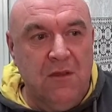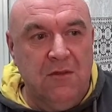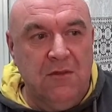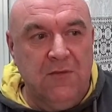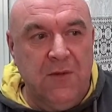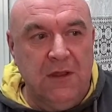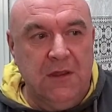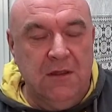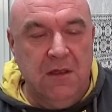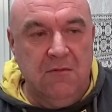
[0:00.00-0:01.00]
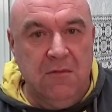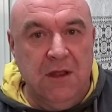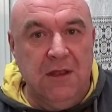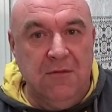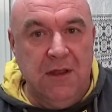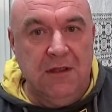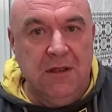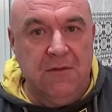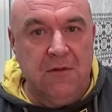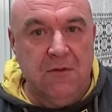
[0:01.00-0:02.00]
I'm just finding it really, really
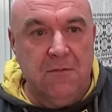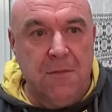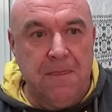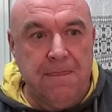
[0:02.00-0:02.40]
difficult.